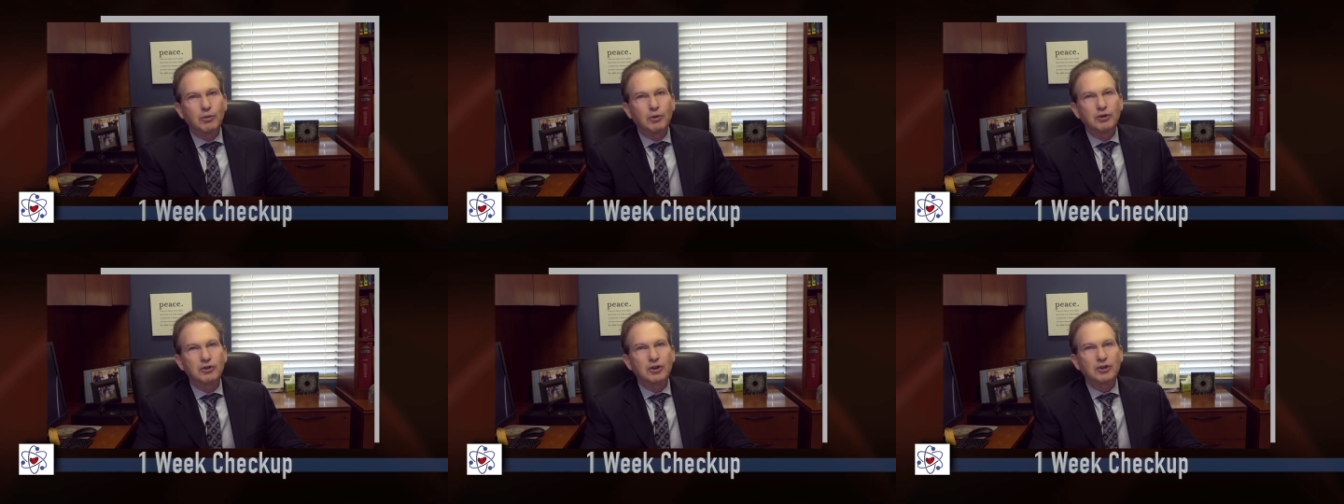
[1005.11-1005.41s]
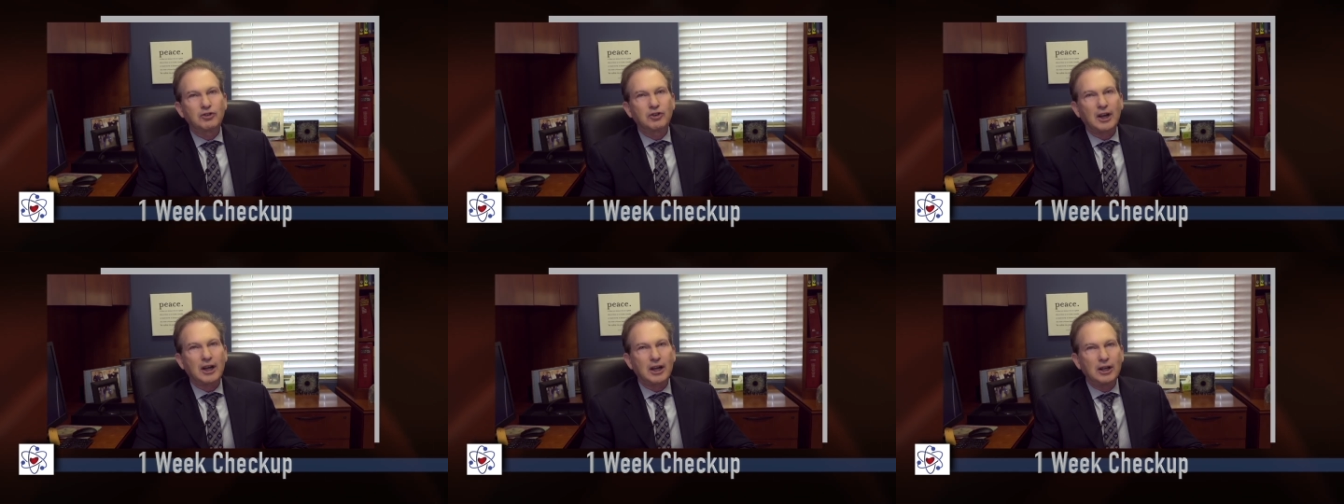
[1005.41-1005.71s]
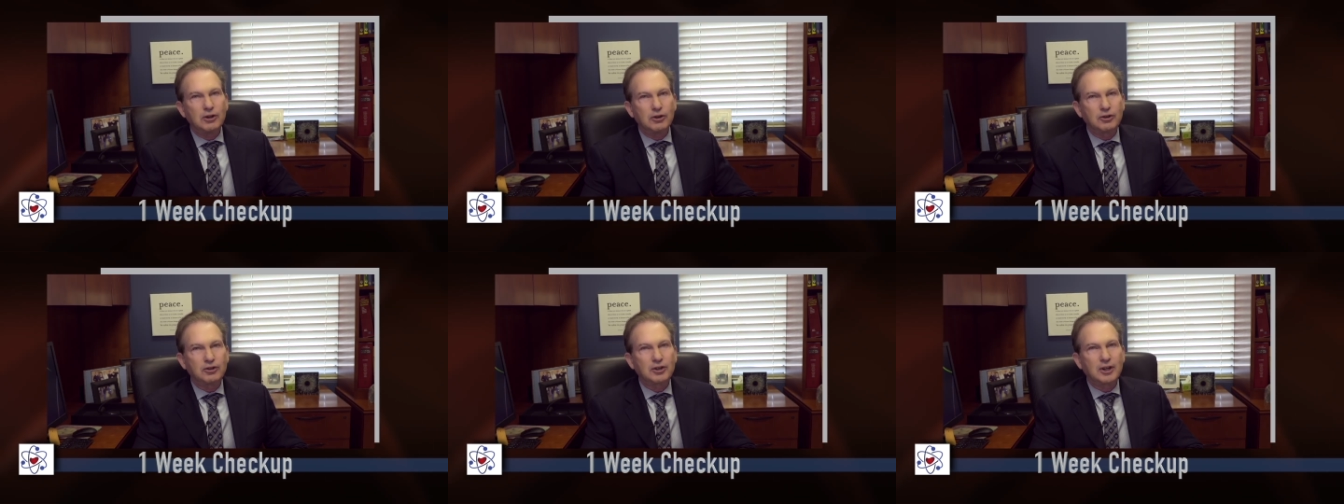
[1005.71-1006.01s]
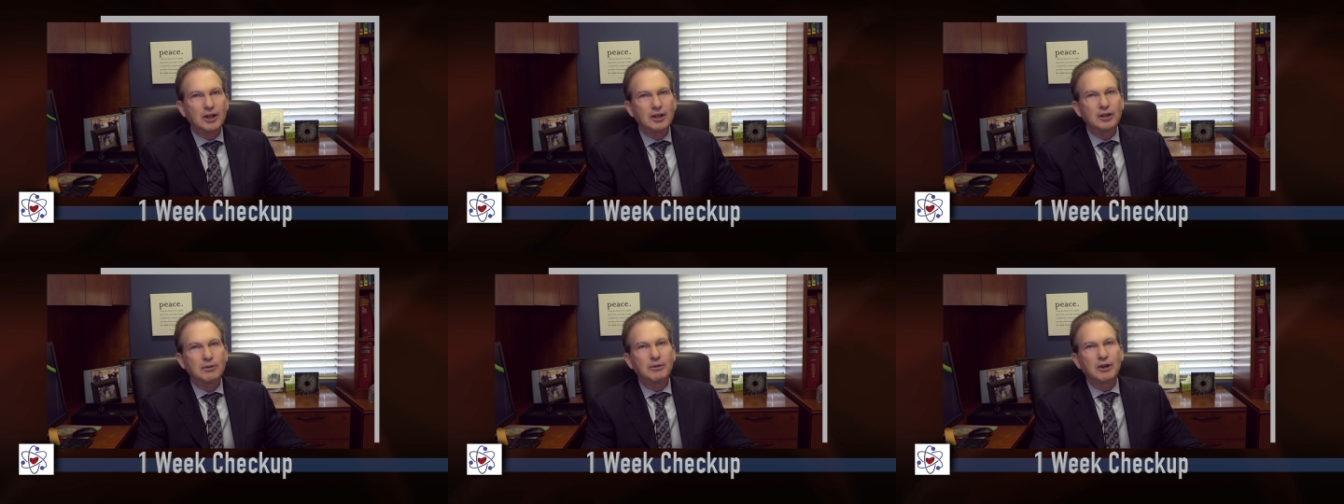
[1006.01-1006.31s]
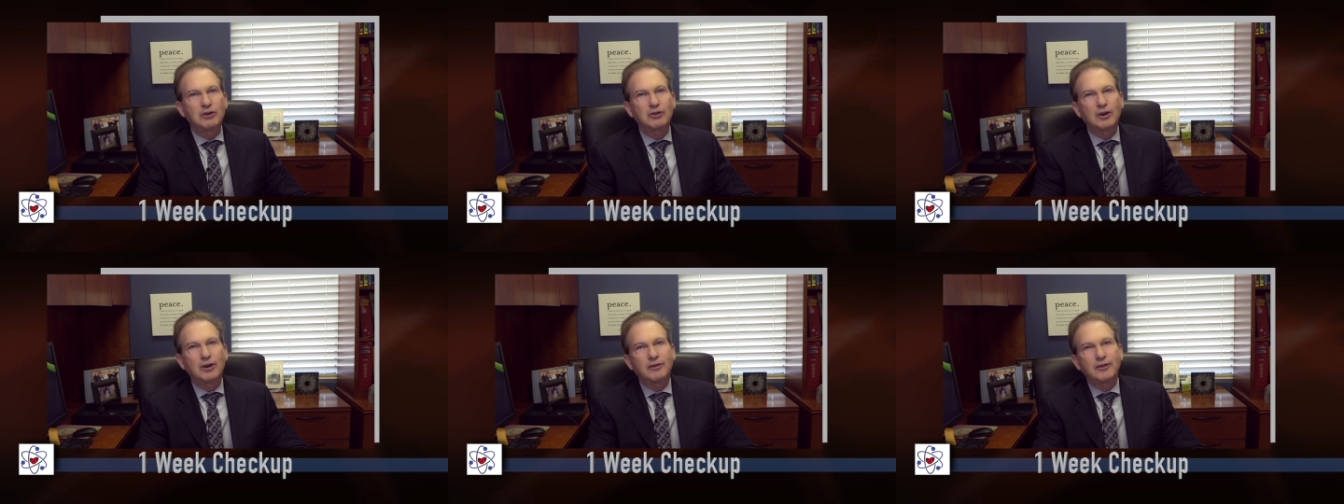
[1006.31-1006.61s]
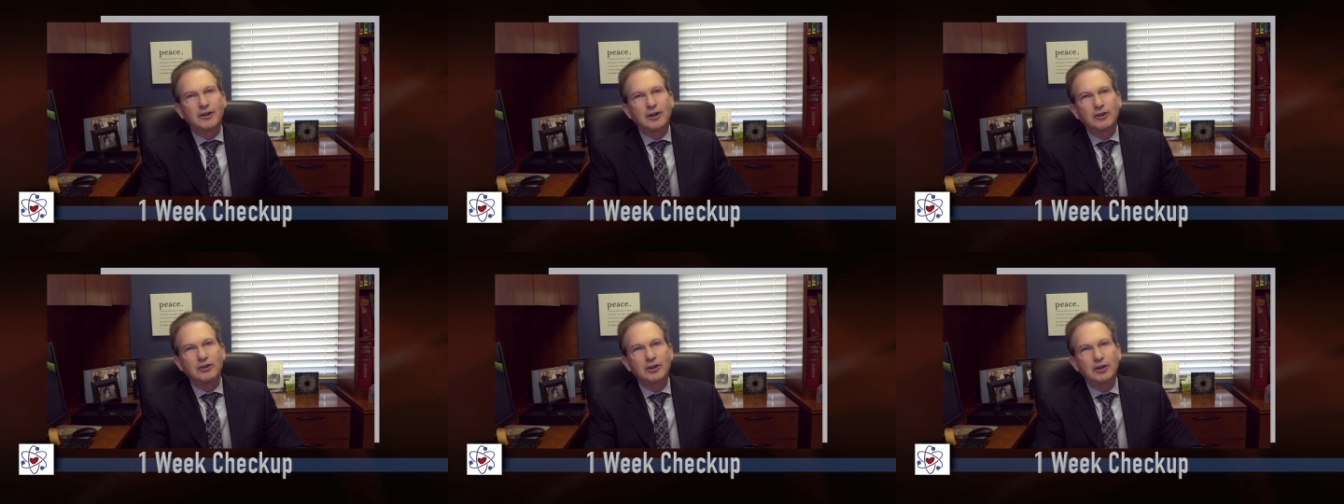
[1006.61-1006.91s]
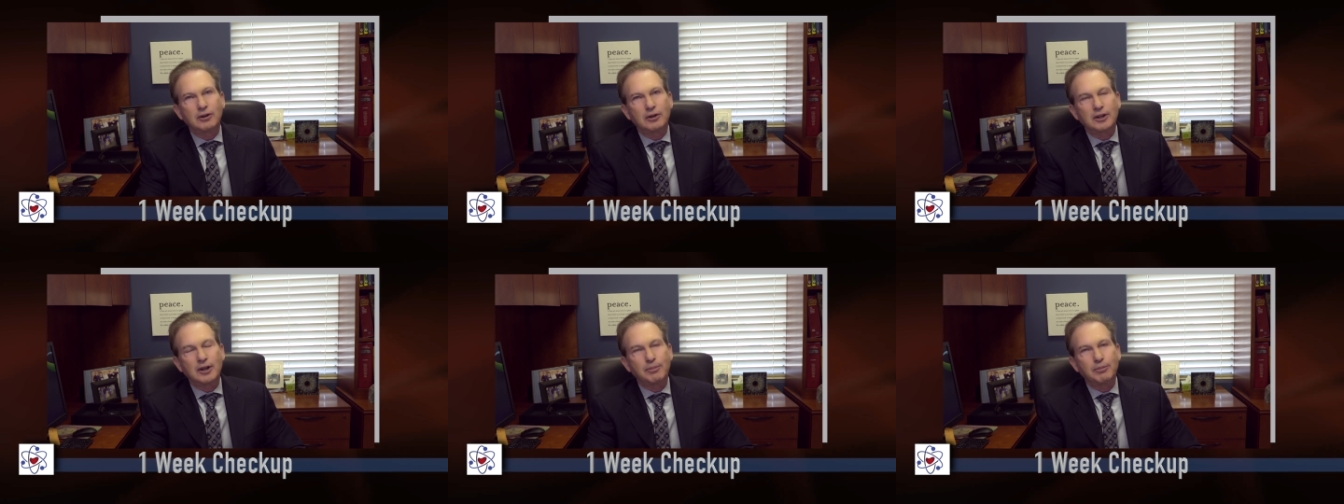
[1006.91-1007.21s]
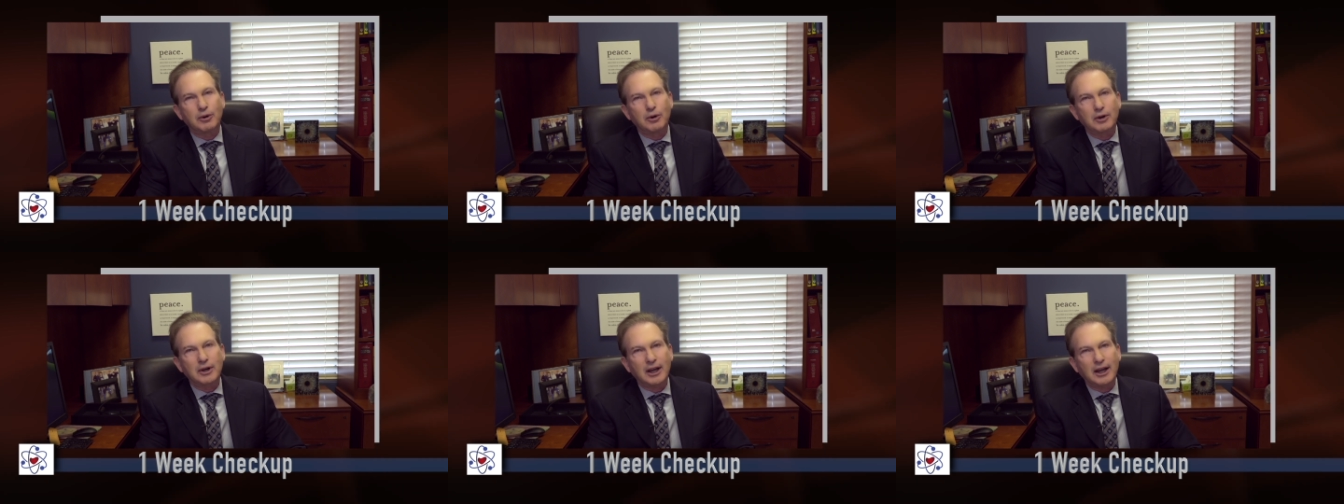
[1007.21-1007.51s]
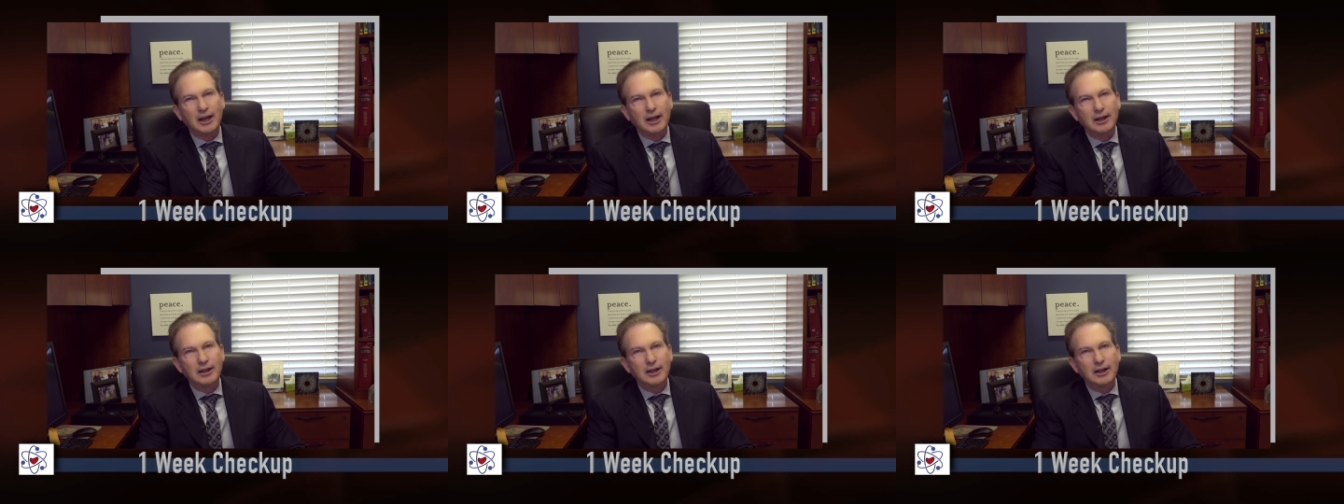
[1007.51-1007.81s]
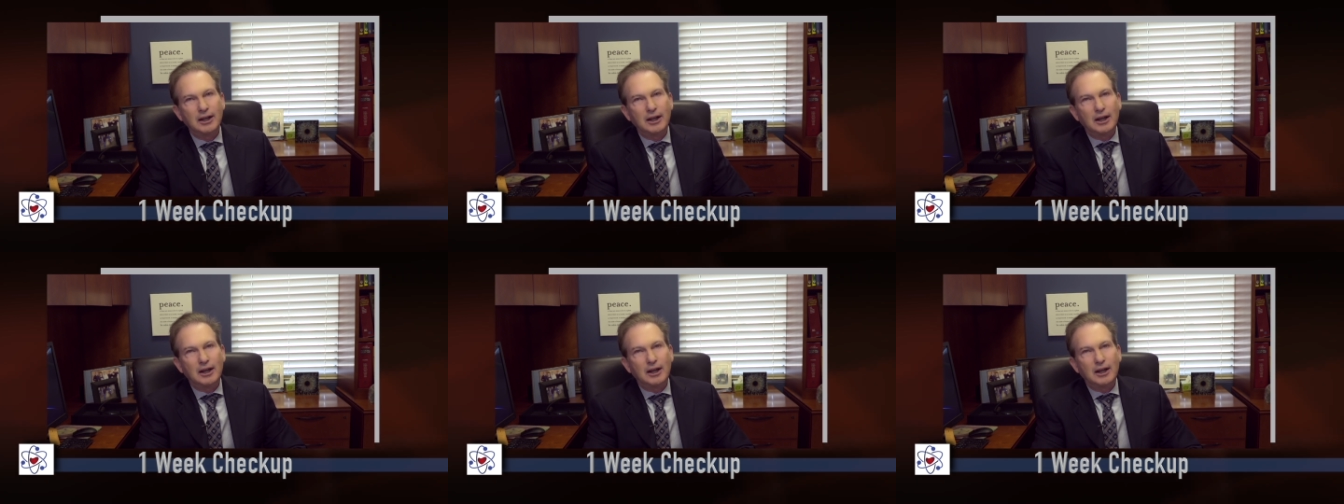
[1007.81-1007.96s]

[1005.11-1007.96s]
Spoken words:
we're just checking your skin to make sure everything's healed up okay.